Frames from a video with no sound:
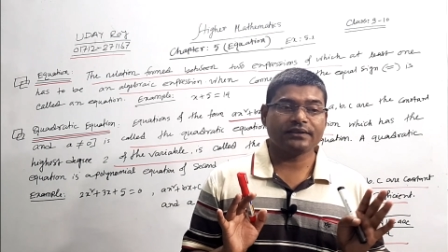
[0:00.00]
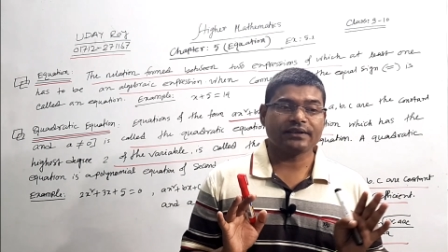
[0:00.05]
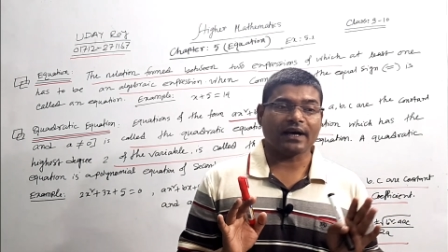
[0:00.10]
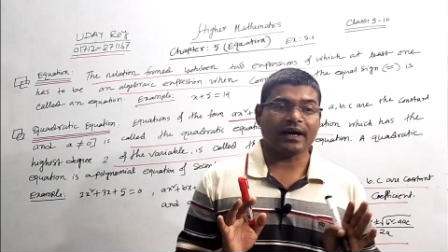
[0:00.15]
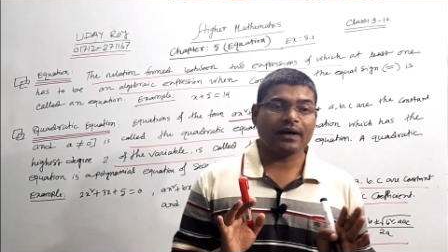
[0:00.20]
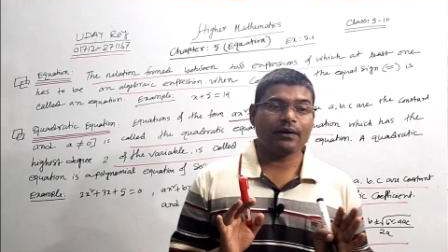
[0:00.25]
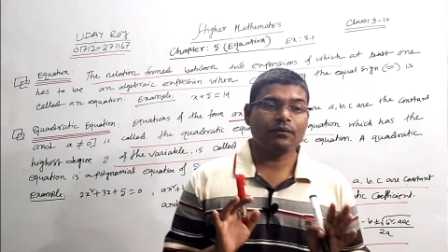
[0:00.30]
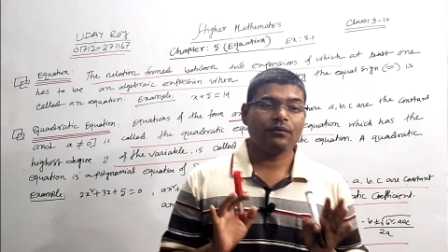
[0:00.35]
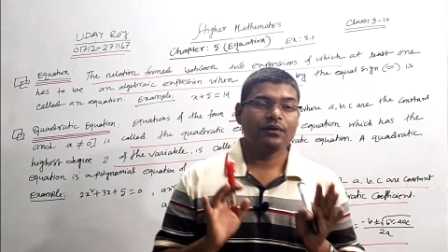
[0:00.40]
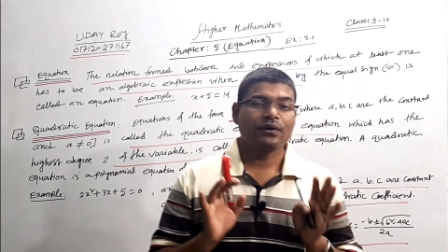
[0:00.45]

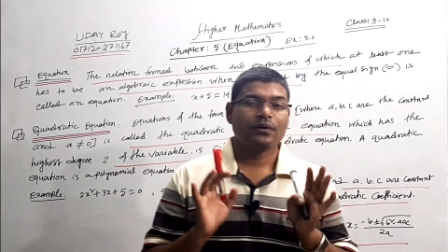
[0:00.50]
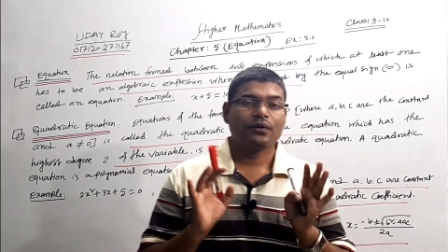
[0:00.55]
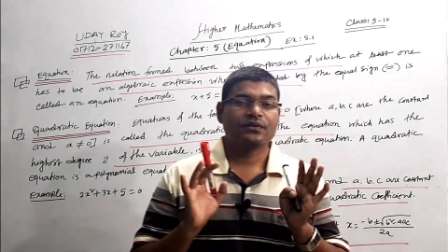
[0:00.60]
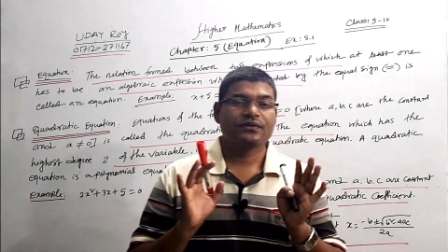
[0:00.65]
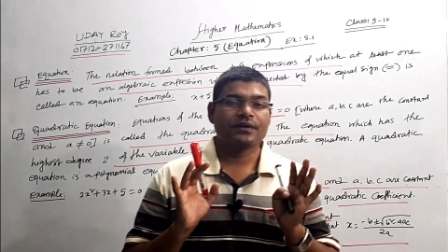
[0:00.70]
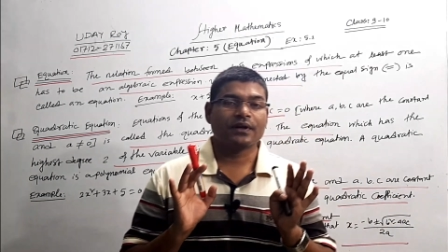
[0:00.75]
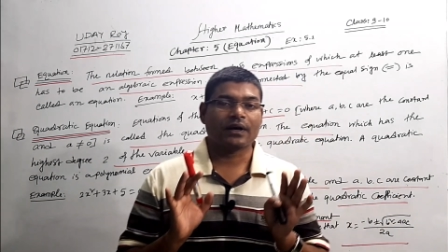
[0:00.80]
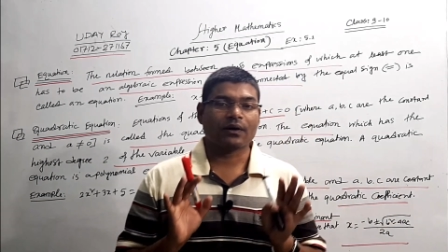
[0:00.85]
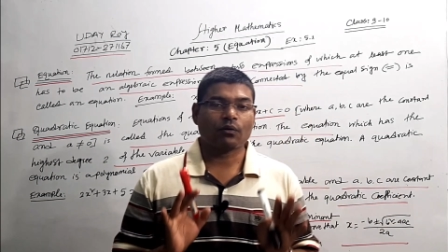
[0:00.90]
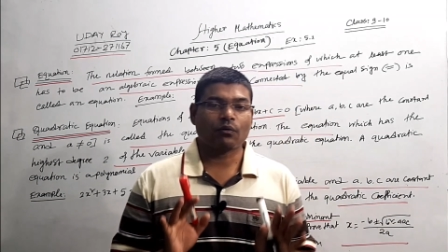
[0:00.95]
the
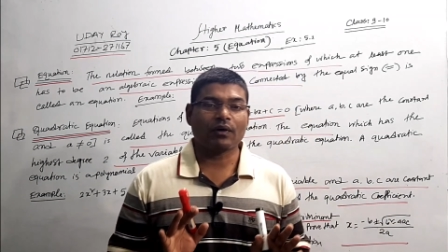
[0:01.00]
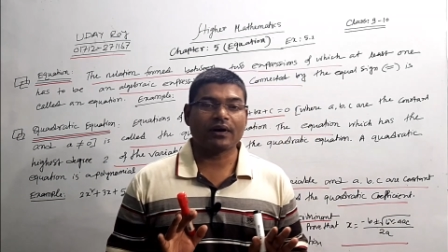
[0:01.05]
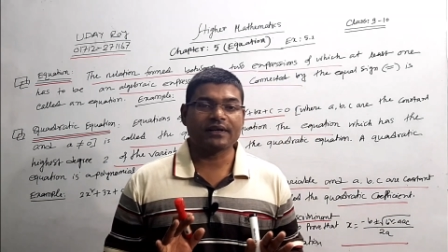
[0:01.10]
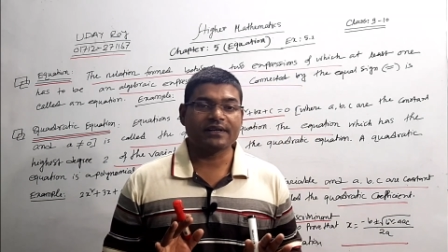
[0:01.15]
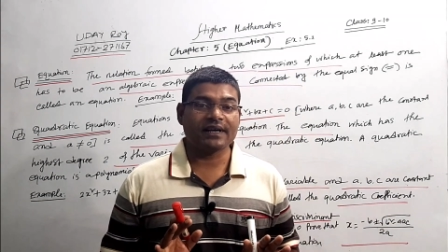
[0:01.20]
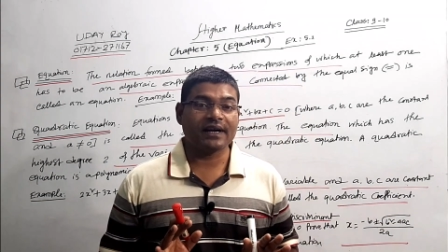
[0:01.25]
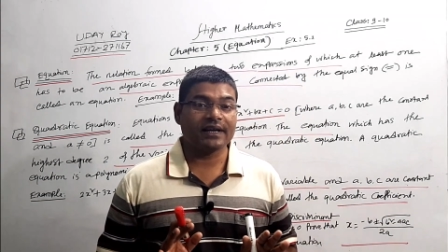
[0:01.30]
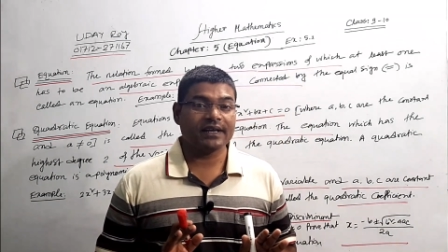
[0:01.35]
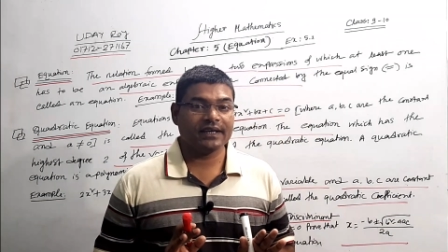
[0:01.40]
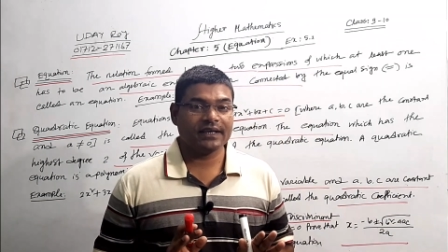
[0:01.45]

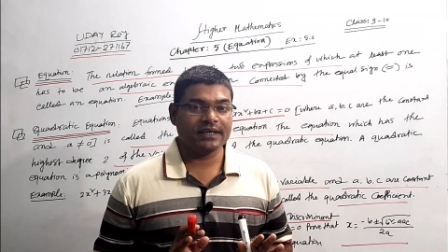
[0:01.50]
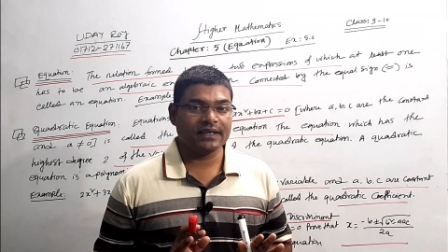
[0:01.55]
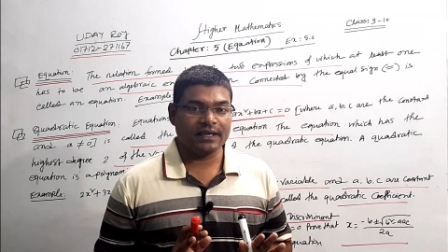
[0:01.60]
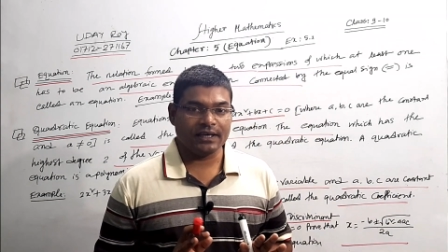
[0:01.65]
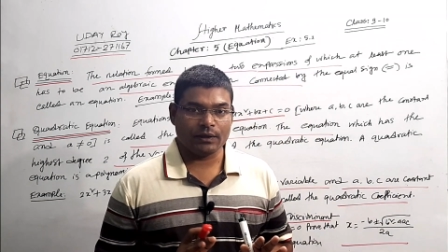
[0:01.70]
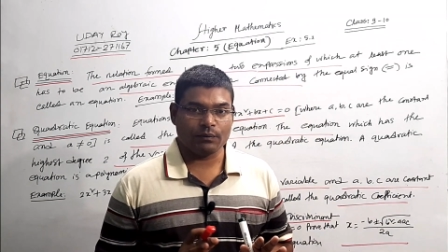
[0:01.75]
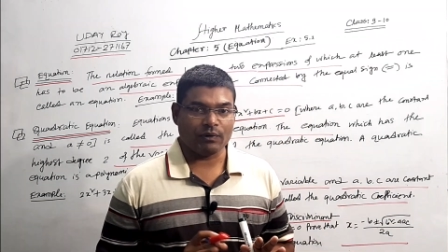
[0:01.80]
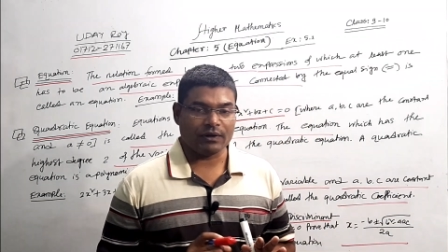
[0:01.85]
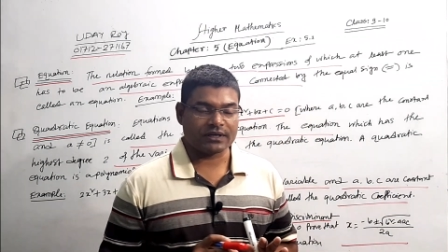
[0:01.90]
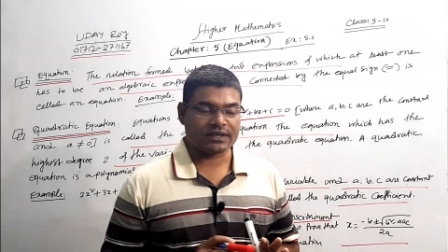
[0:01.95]
quadratic
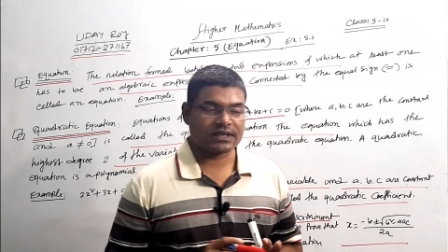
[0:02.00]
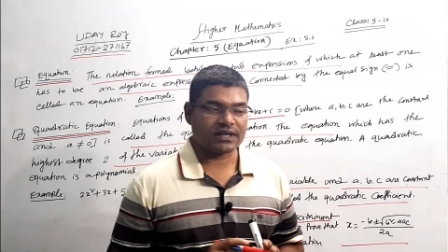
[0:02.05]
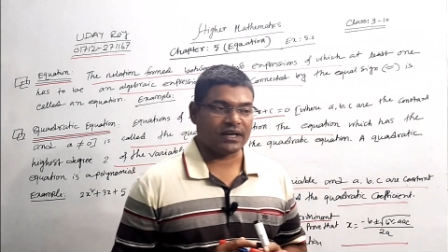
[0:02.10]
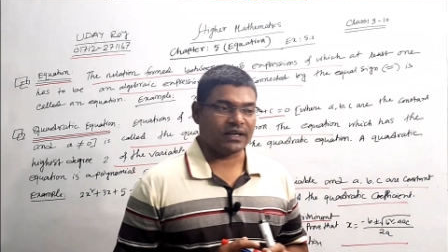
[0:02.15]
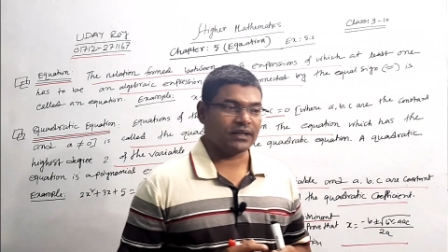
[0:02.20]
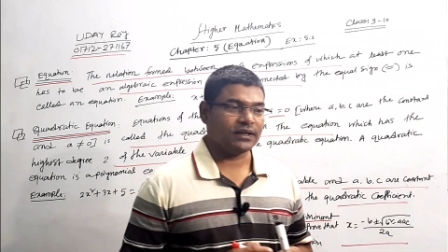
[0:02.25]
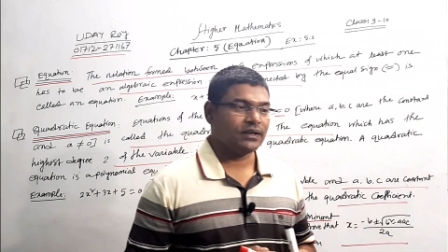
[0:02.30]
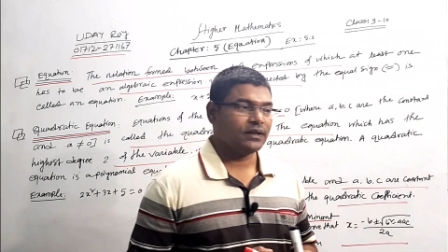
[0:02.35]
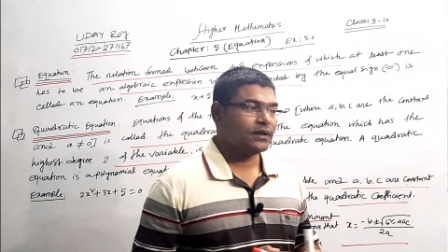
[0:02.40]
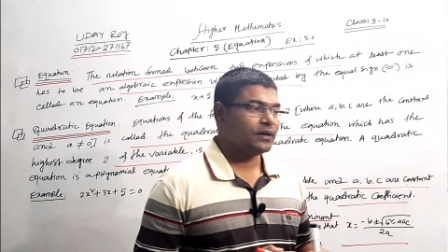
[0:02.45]

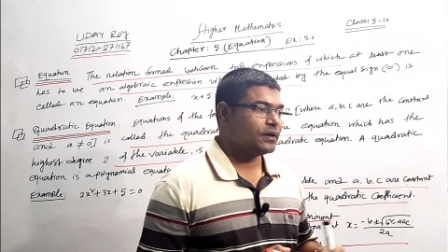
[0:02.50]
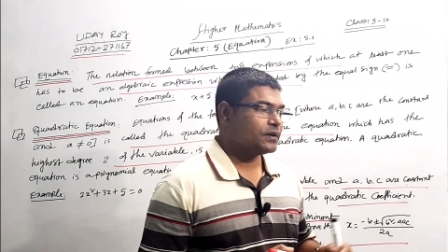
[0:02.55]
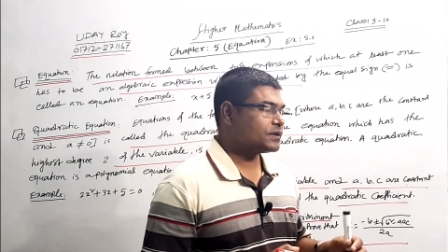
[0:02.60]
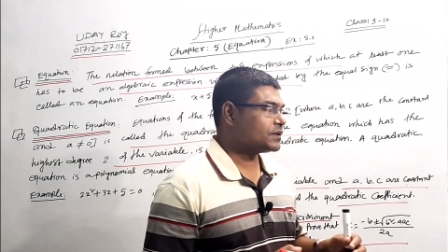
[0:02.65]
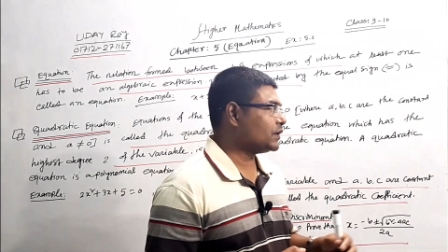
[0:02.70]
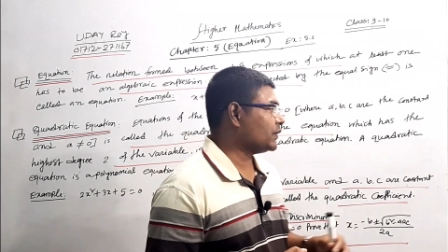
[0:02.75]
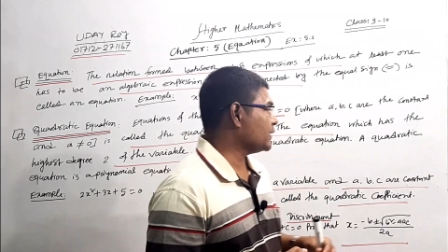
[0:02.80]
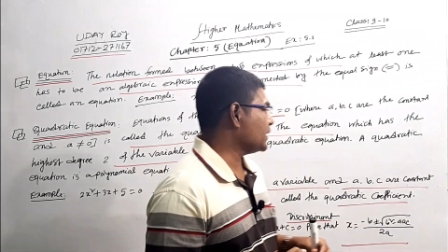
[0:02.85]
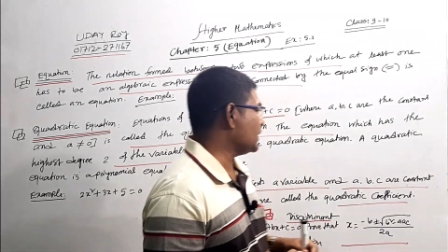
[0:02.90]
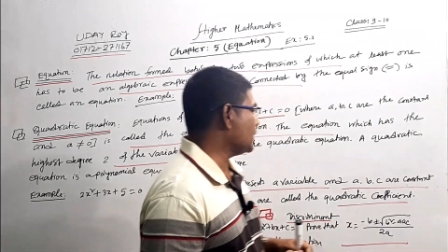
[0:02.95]
equation.
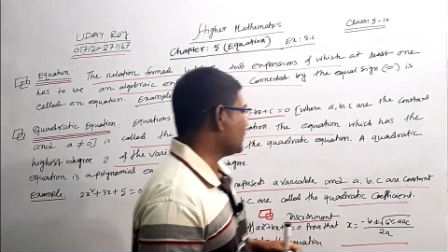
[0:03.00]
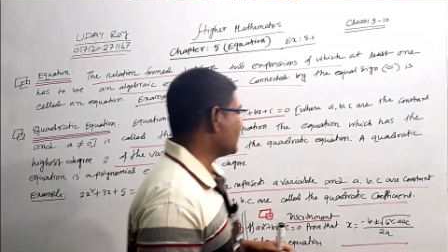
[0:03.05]
So you